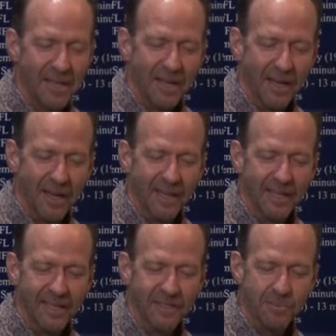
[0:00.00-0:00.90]
Uh,
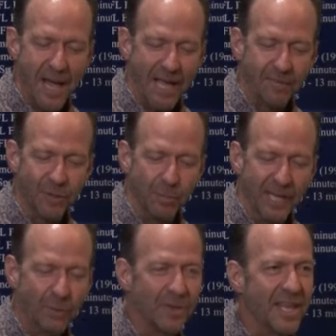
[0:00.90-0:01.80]
his backfield
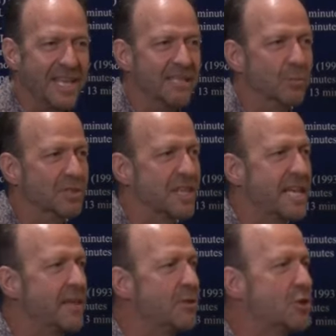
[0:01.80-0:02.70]
mate with Heath was
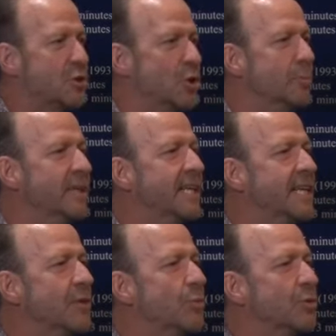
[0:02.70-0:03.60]
Heath Sherman.
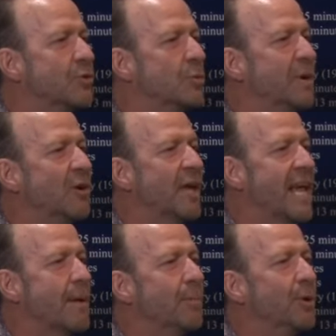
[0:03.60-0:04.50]
Heath was from El
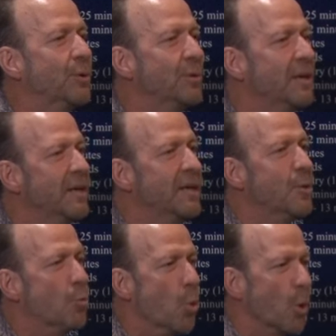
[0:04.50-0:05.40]
Campo,
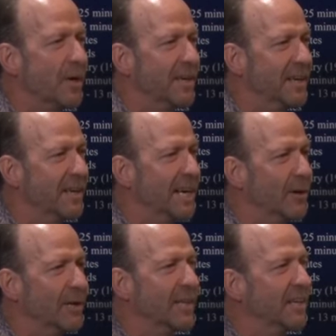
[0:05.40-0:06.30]
Wharton
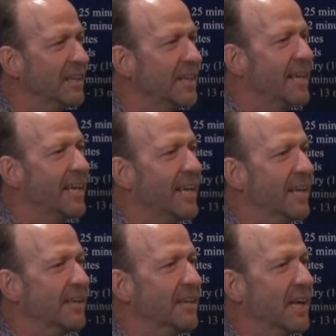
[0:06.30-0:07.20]
area,
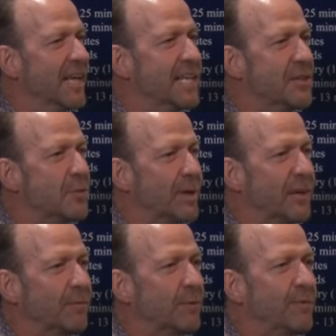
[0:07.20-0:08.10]
and uh, Heath
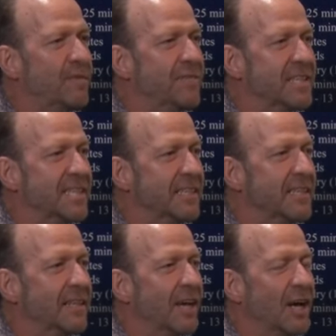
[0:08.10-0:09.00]
ran for
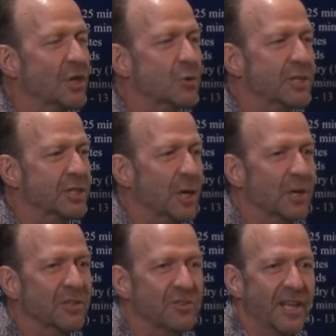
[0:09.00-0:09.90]
1,500
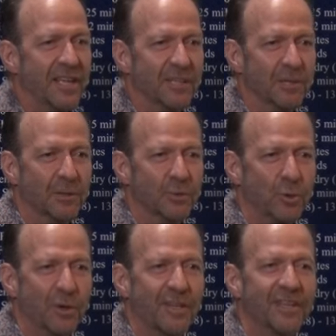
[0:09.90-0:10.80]
yards that year as
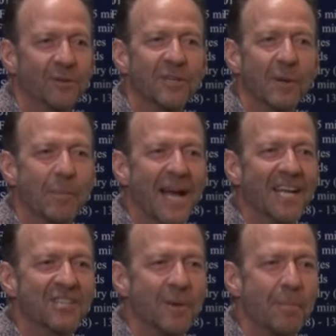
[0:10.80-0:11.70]
well. Can you can
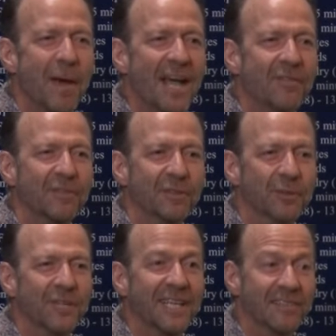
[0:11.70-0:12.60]
imagine a
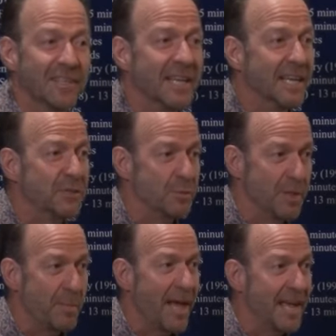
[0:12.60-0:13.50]
backfield in the days when
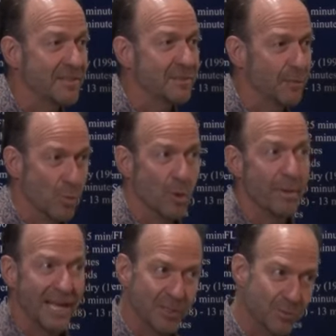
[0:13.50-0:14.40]
the pass, the forward
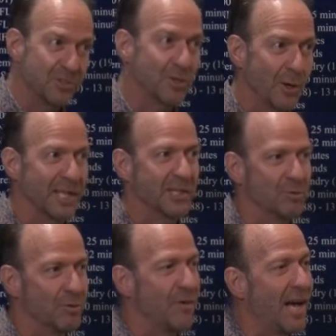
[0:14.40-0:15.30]
pass, was starting its
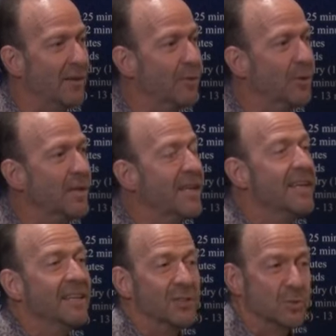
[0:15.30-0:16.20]
revival?
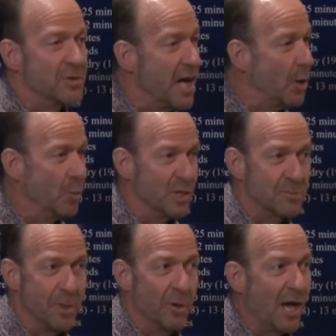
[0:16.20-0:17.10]
This was not a
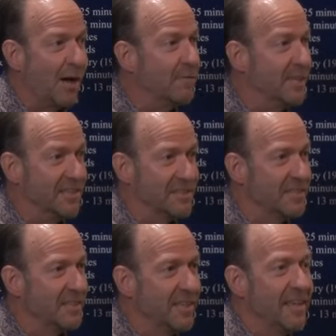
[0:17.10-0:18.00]
wishbone
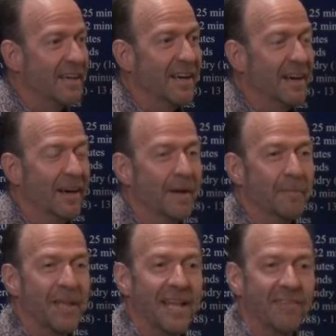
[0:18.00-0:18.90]
offense.
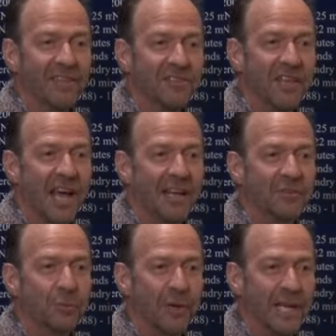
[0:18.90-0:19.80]
Um, and these
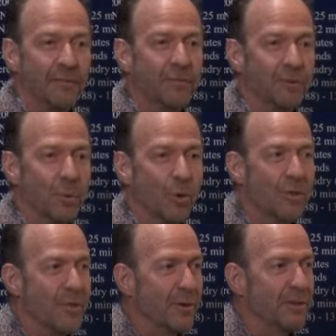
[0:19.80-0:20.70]
guys ran for more
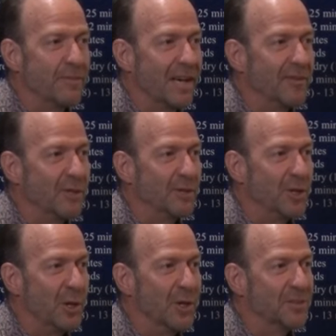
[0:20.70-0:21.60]
than 3,500
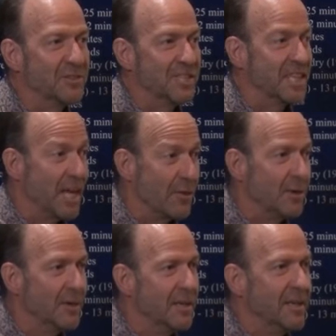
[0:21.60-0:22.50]
yards
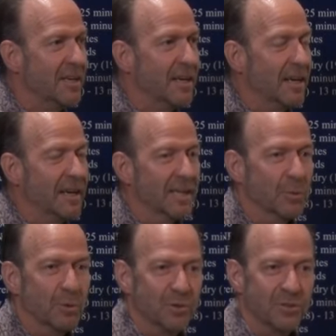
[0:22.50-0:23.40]
together. Uh, it,
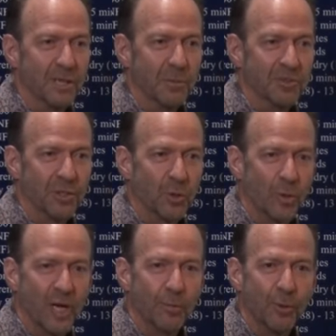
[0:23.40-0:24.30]
was, it was
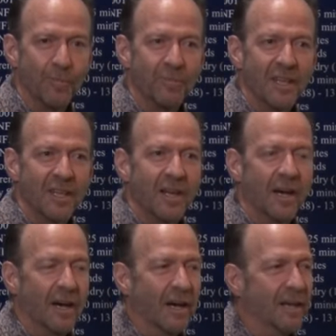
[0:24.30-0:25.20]
incredible.
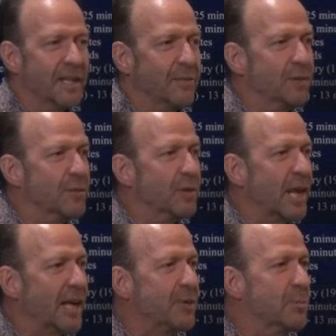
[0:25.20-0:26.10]
Uh, if you feel
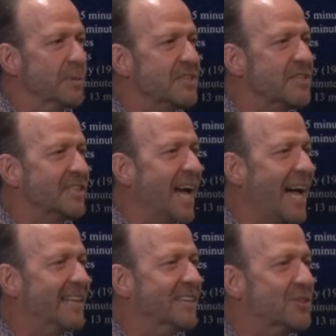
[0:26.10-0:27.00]
like you missed it,
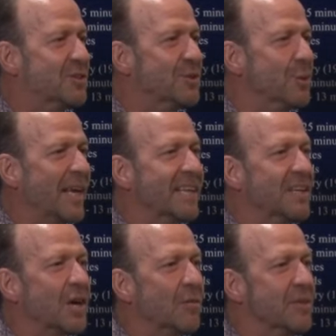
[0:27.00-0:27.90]
I did too. I
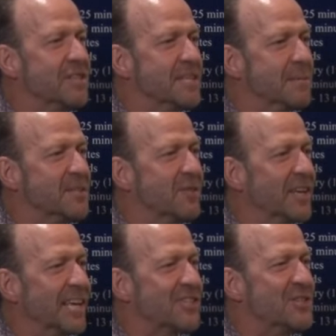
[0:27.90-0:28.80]
didn't cover the team until the
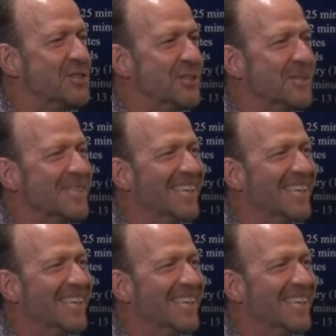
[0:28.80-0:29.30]
next year.